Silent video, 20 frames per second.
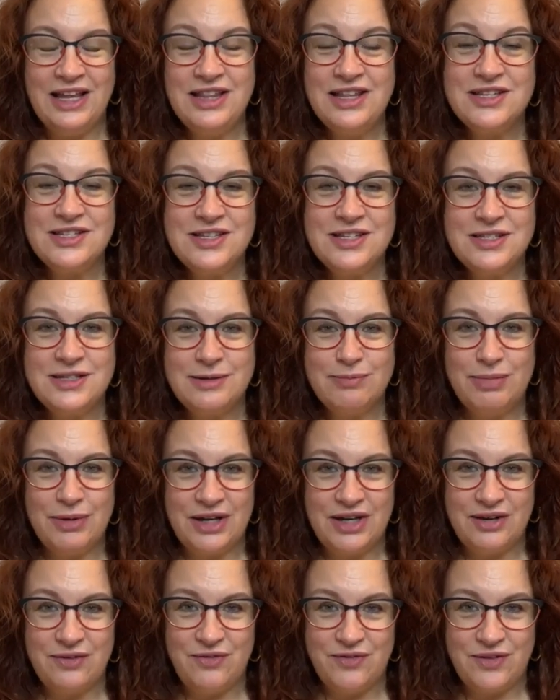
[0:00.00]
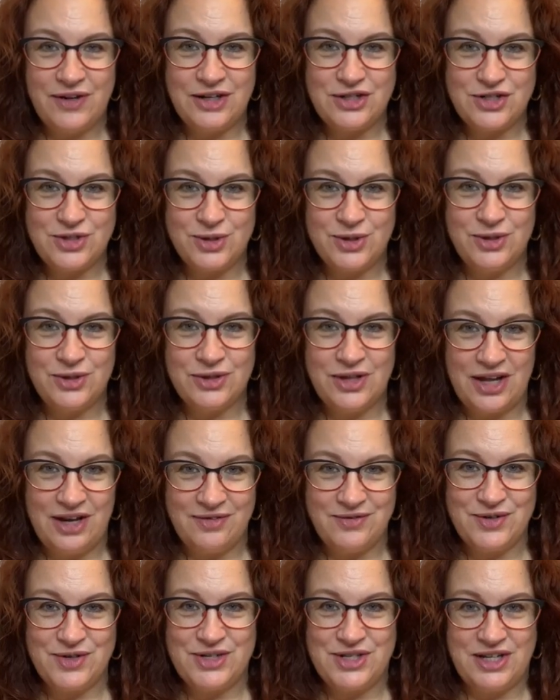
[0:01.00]
And this is a beneficial
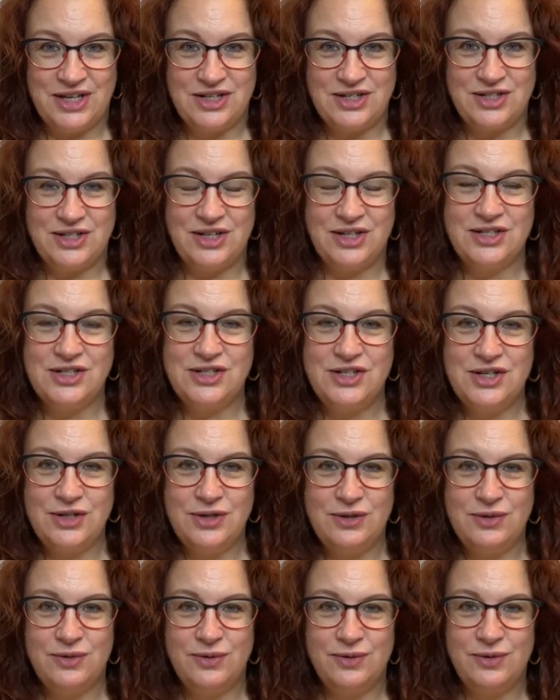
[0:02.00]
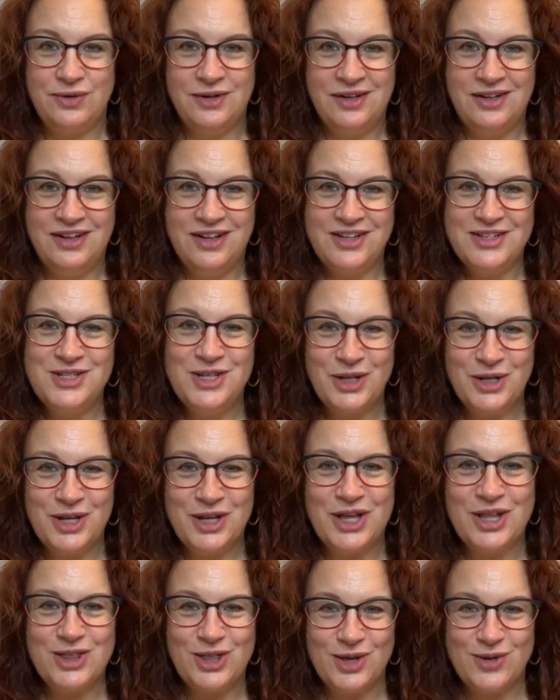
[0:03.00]
conversation to, to
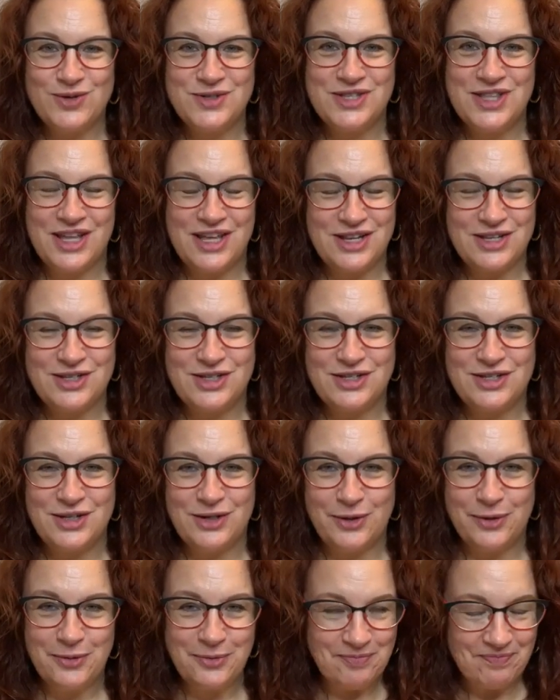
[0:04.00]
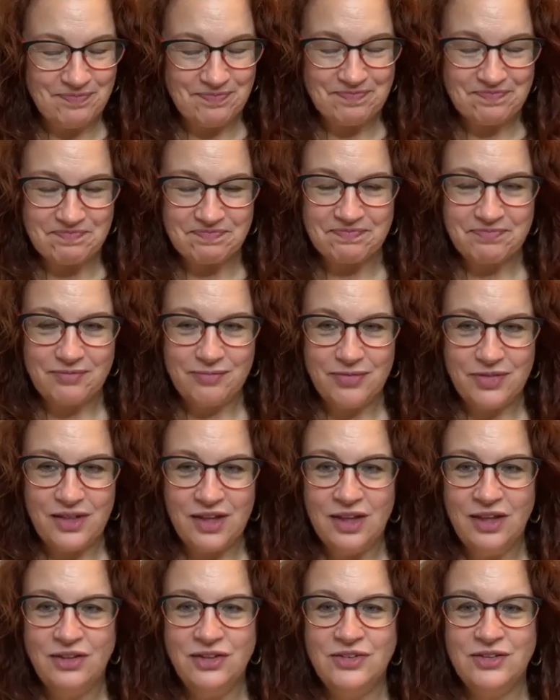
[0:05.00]
look at those things too.
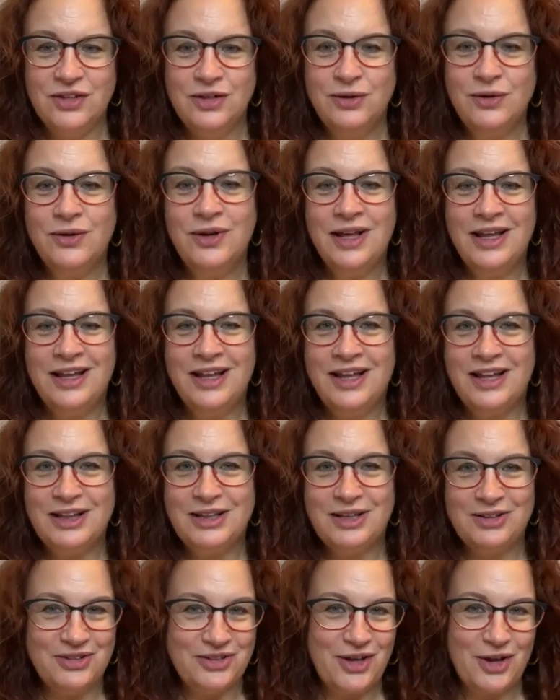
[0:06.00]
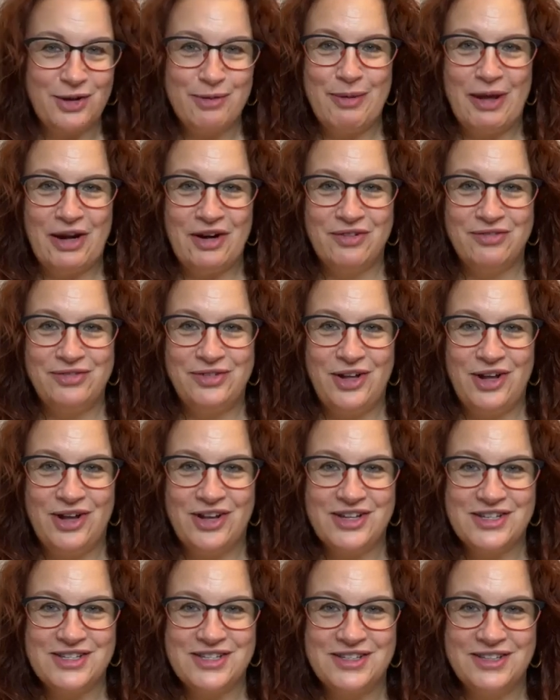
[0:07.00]
So let's talk about our
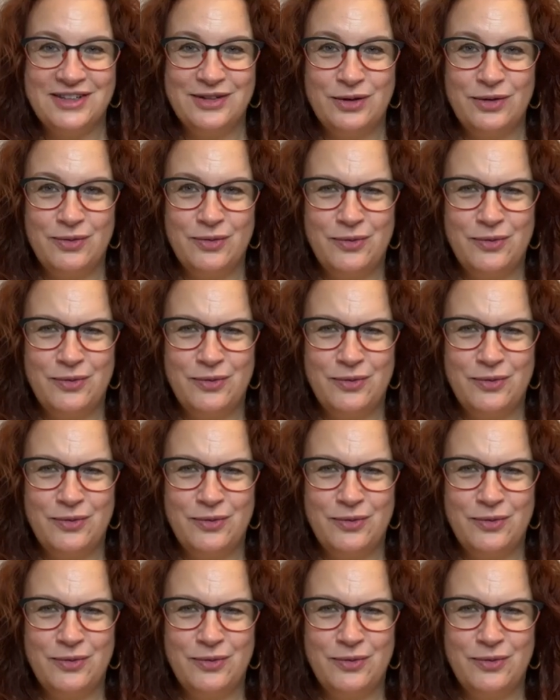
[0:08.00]
flaws.